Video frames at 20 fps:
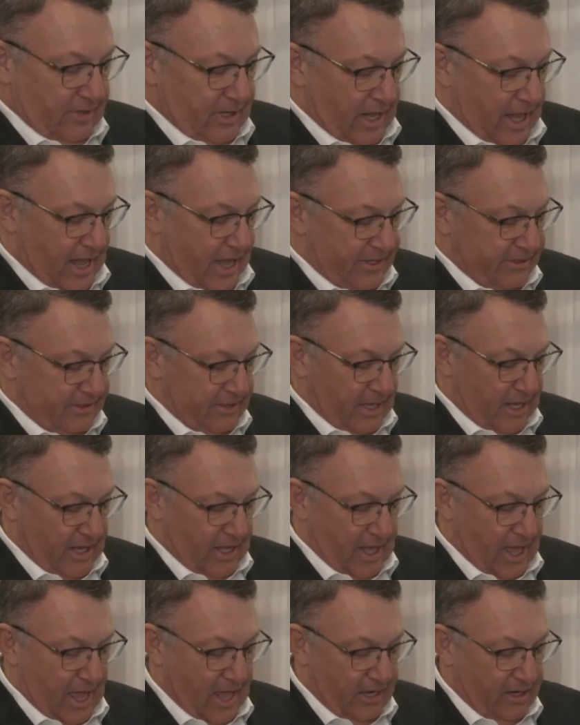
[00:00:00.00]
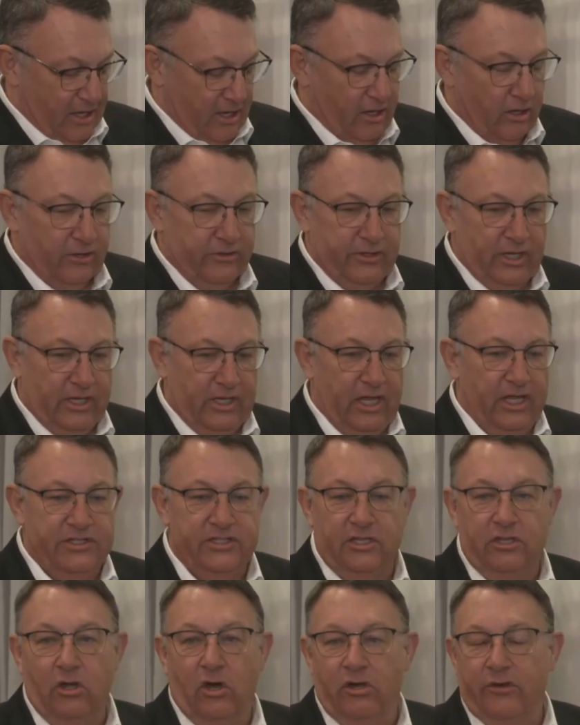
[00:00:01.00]
has a handheld that
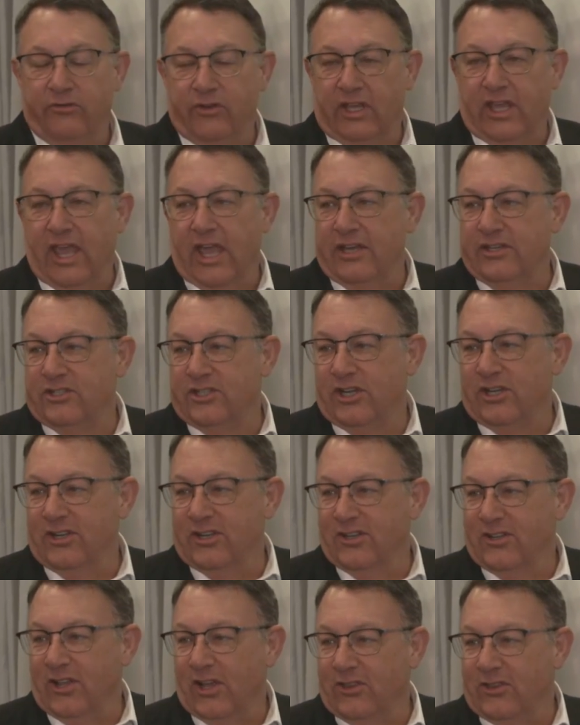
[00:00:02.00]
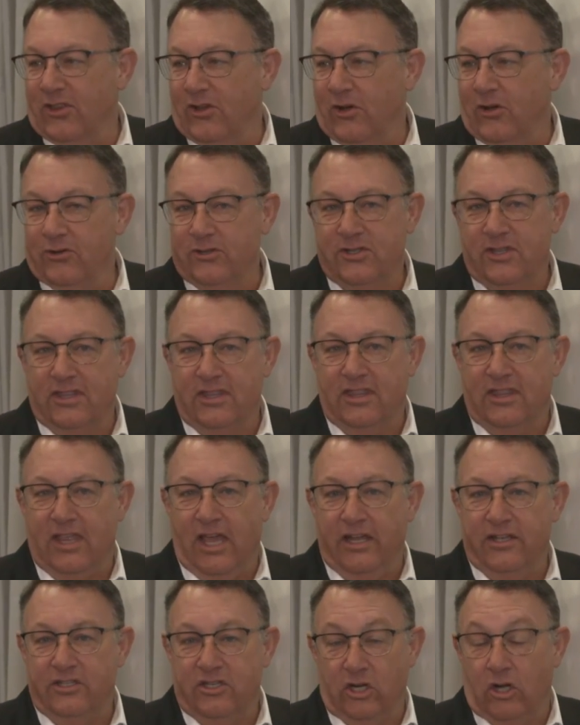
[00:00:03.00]
gets a notification that those
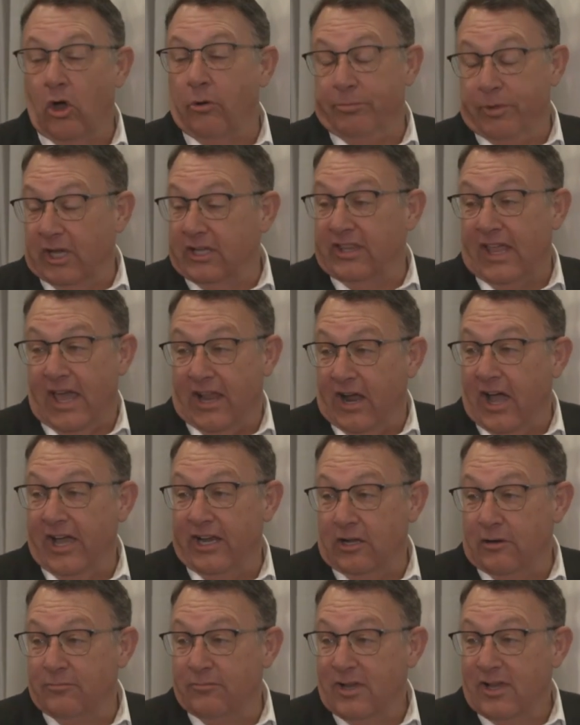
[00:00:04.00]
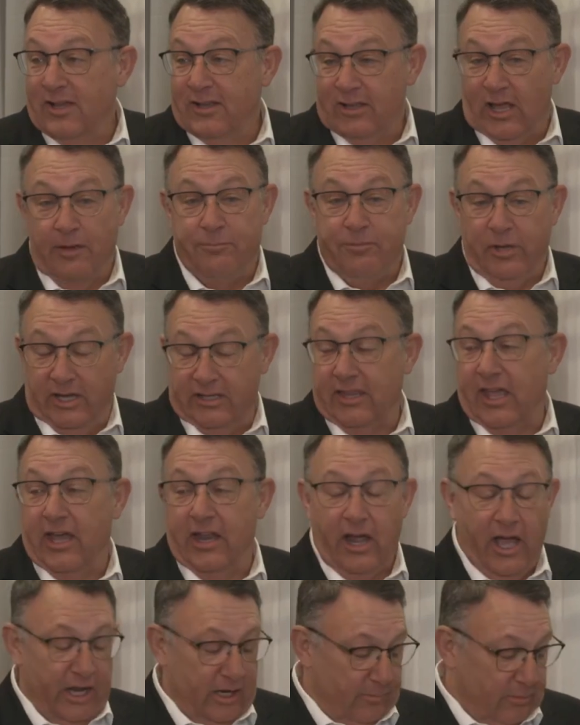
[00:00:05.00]
that to go pick that item, they pick
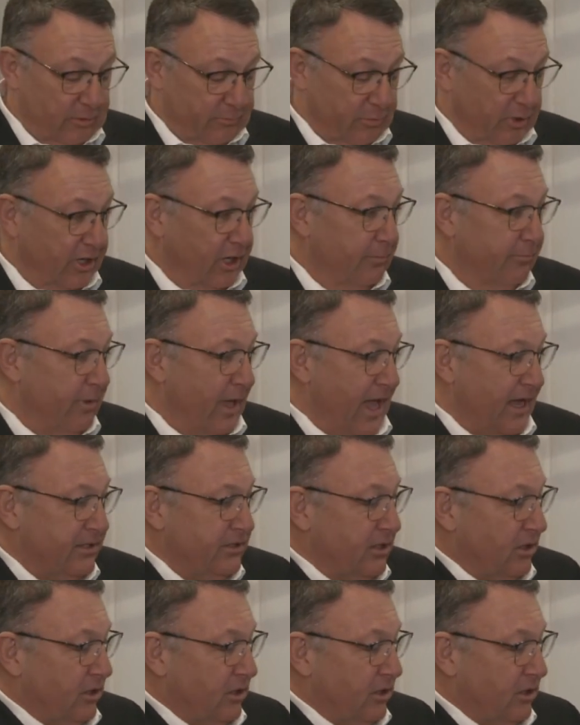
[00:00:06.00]
that item and bring it back to